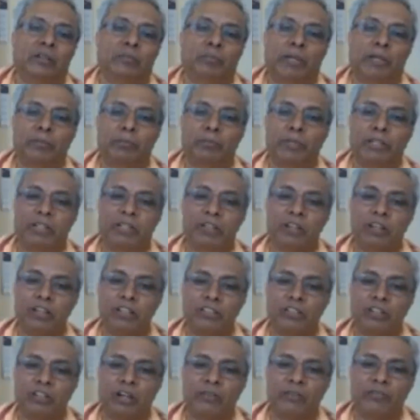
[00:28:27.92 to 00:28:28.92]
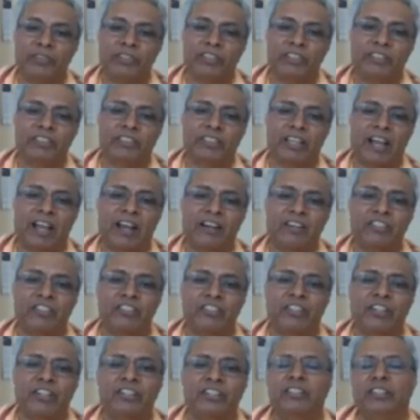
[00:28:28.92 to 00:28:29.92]
But because of its
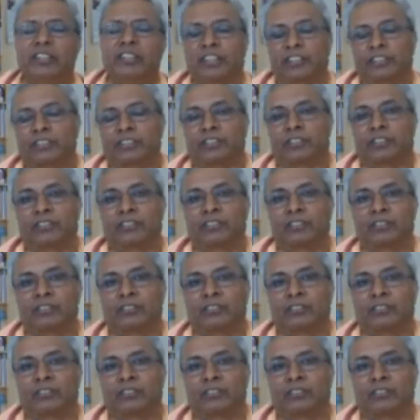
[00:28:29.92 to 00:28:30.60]
unsteadiness,